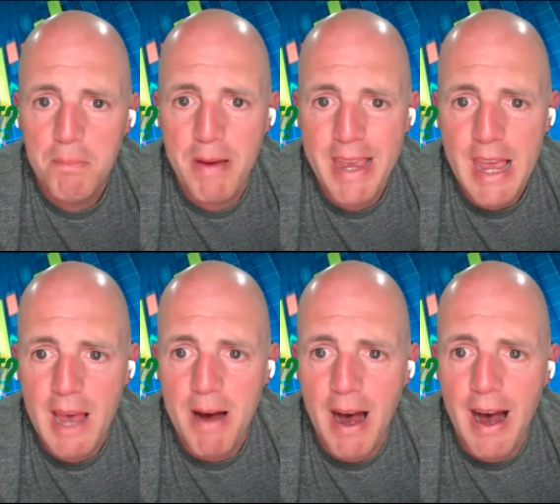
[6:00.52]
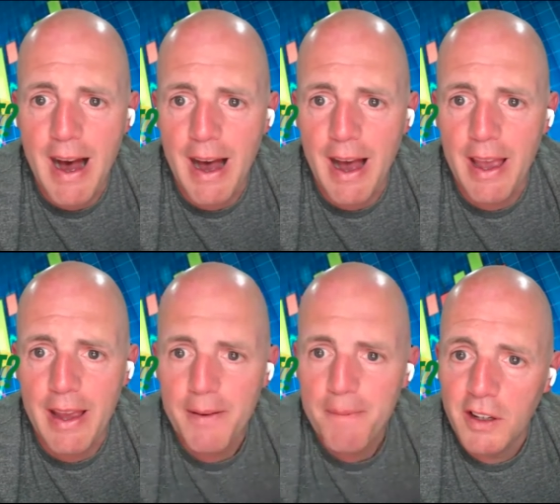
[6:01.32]

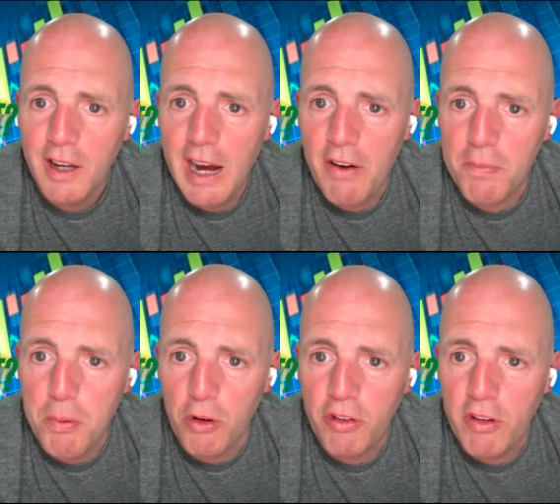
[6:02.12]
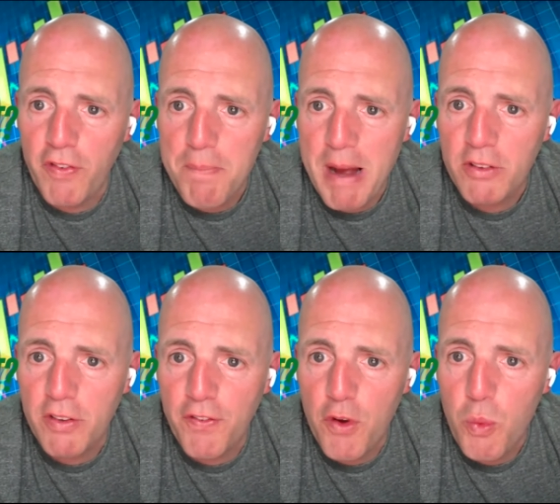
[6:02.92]
PMI? Harris bought at 65 pence
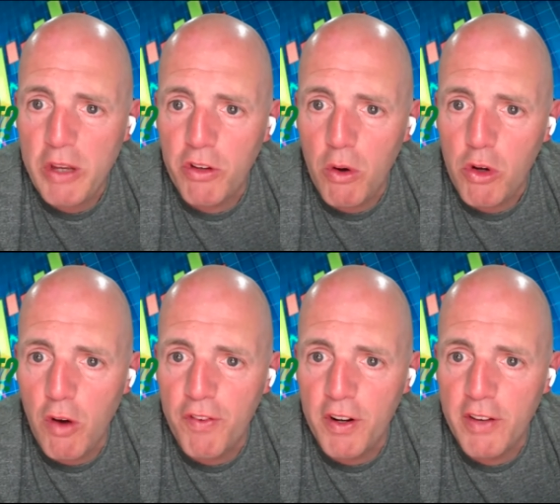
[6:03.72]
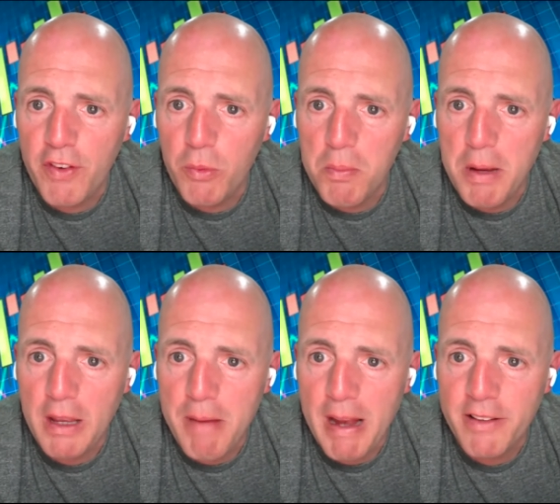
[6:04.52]
a few weeks ago. Confident dividend will be
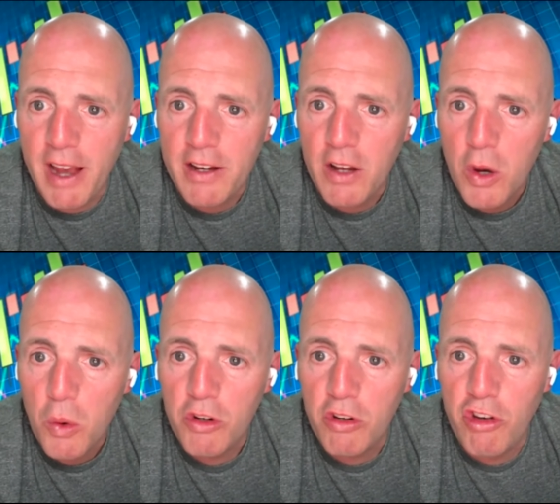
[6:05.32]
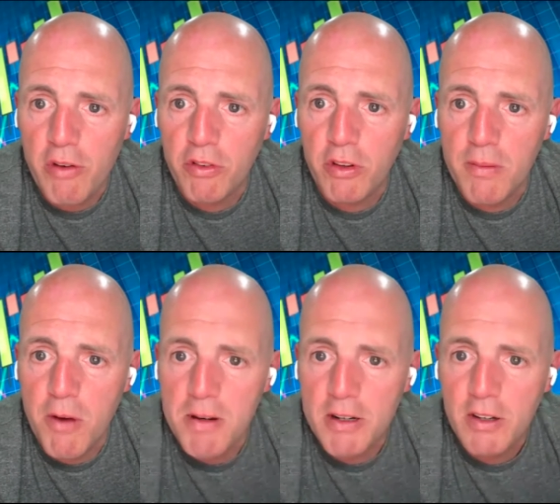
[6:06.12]
maintained, which is generous at the
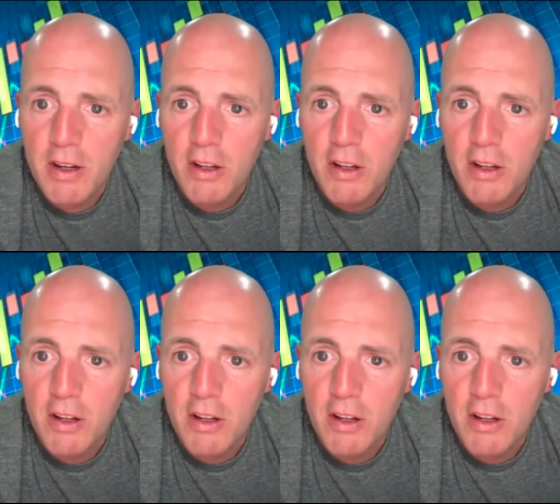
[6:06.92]
moment.